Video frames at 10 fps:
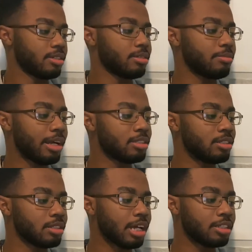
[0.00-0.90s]
But
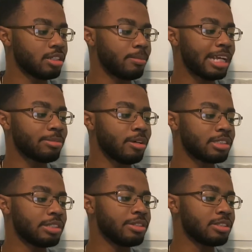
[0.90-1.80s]
I took basketball
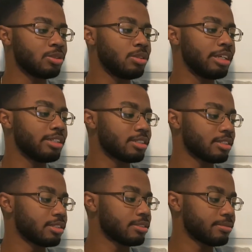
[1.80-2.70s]
series too late.
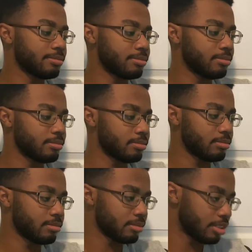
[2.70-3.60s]

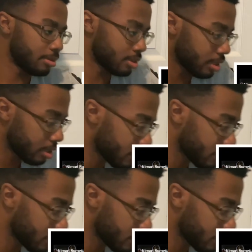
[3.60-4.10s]
You know what I'm saying?